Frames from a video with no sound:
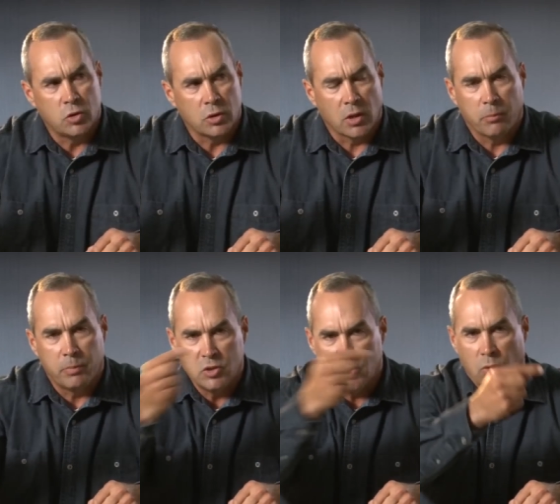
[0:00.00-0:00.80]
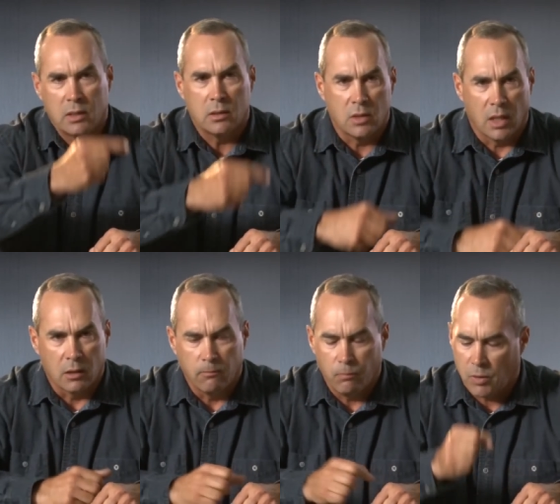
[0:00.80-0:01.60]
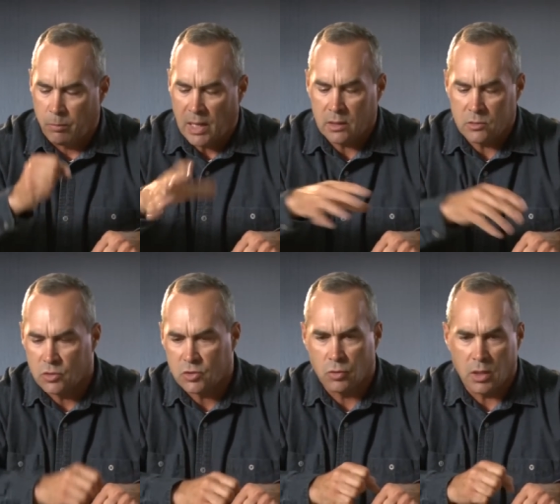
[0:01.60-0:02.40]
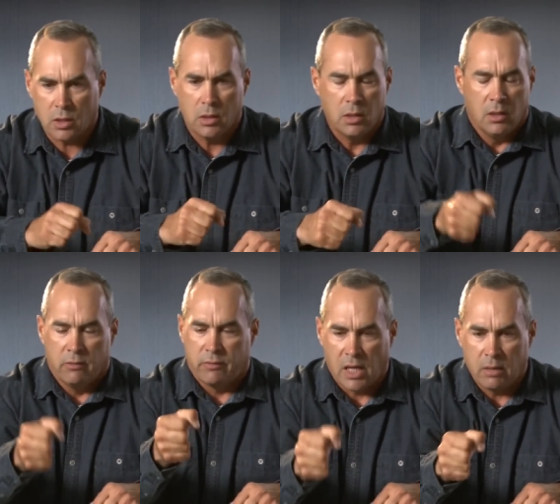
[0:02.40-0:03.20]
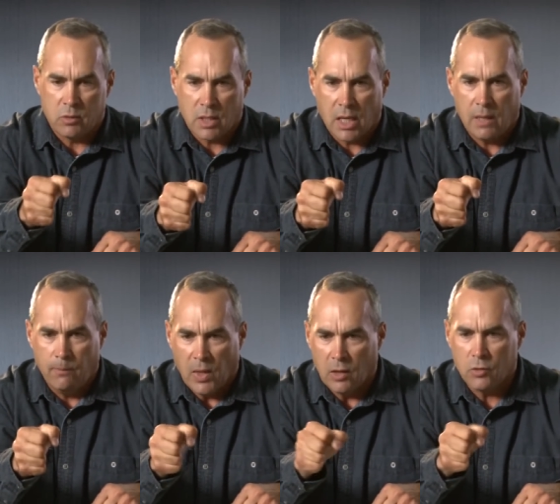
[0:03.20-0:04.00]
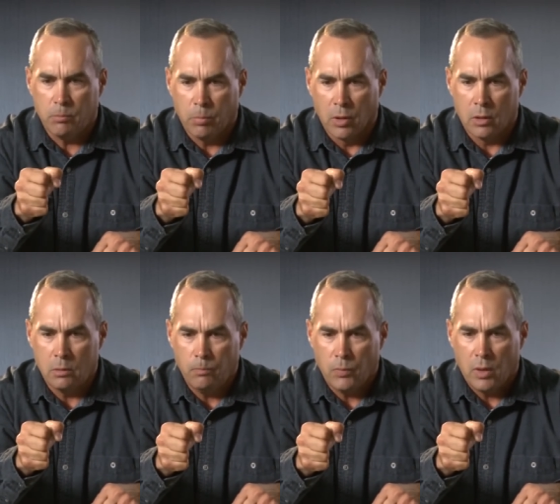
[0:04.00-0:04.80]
took an RPG right in the tail. The pilot, to his credit, phenomenal guy, held the bird,